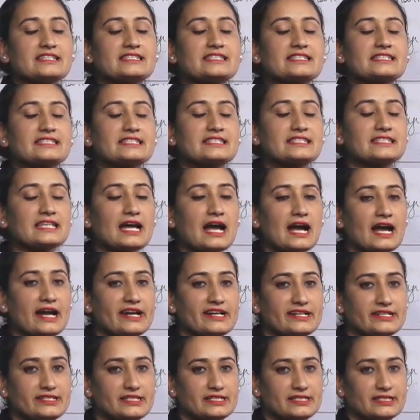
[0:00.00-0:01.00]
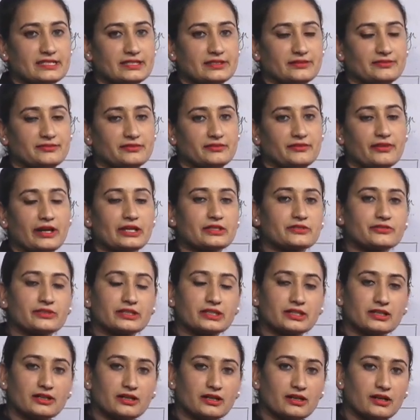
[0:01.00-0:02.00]
sides. What we
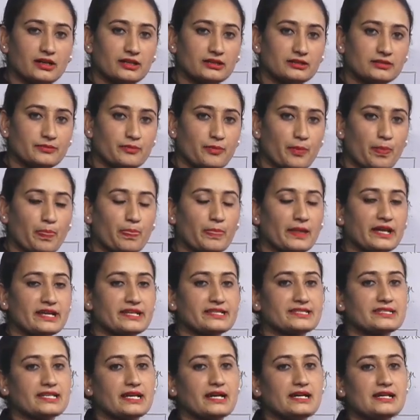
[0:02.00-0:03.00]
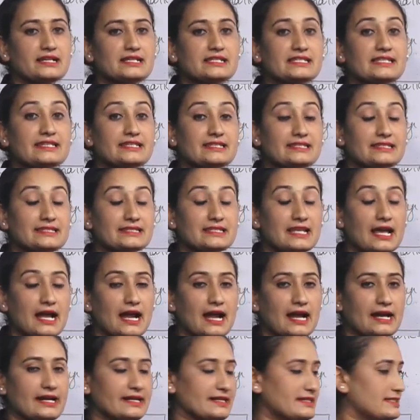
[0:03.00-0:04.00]
call? It's a
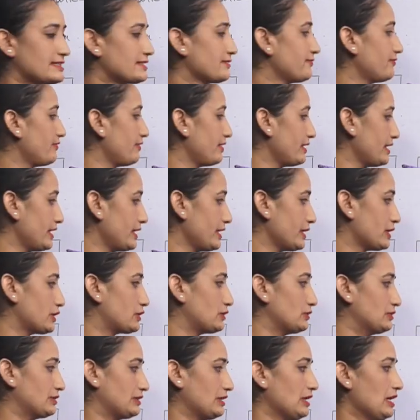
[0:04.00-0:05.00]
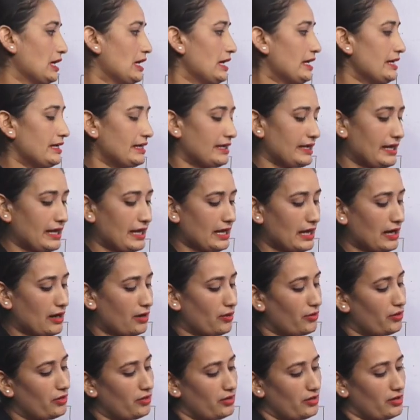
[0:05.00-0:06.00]
sides. Very good.
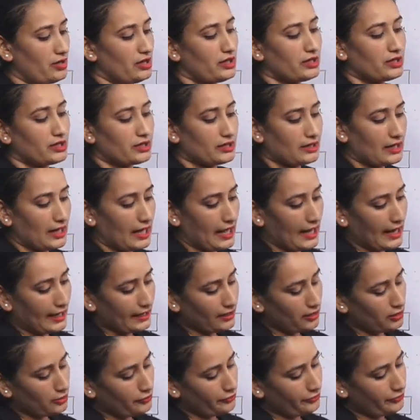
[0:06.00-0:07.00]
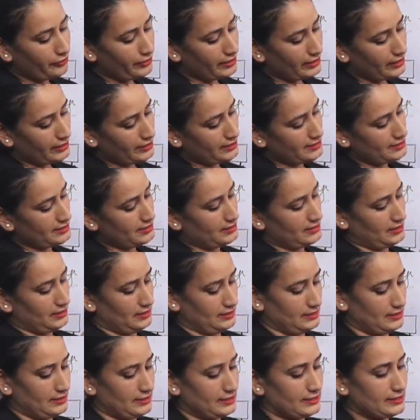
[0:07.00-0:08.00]
Now, angle finished,
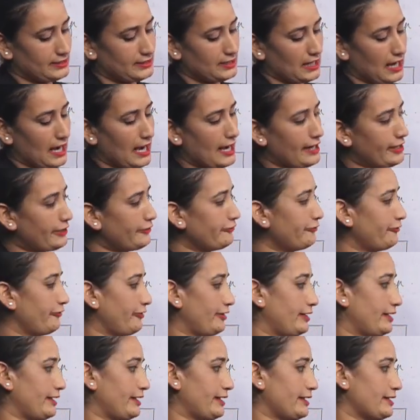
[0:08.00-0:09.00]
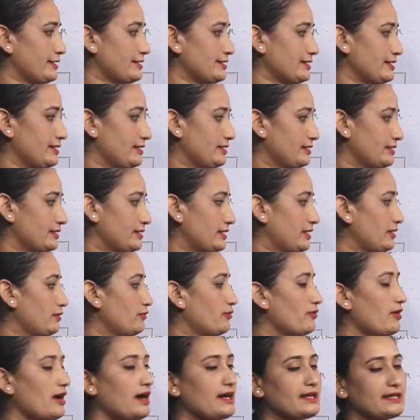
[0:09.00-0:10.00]
side finished,
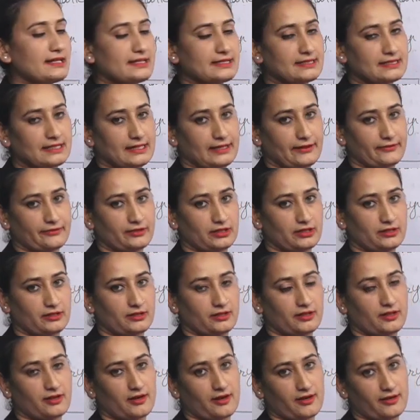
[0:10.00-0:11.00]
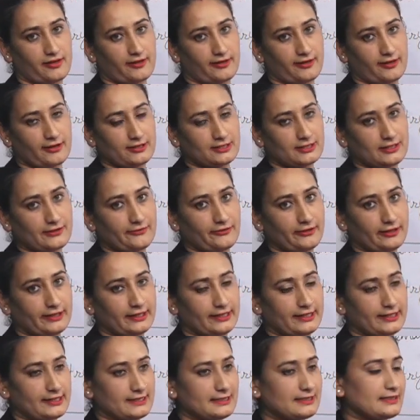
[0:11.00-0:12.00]
then what is left? Corner also
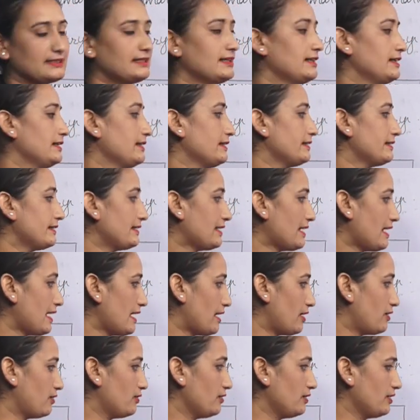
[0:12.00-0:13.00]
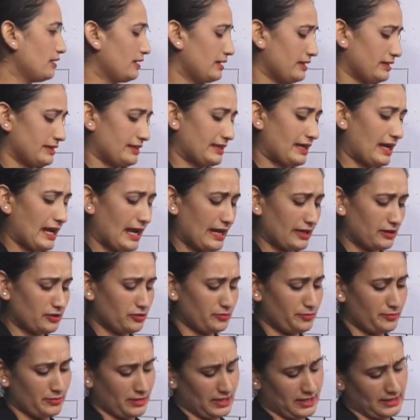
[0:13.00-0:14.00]
finished. Now, can
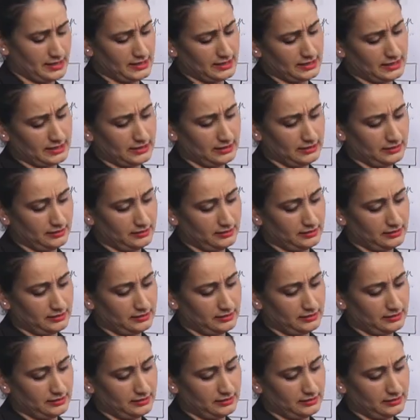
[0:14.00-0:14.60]
you mention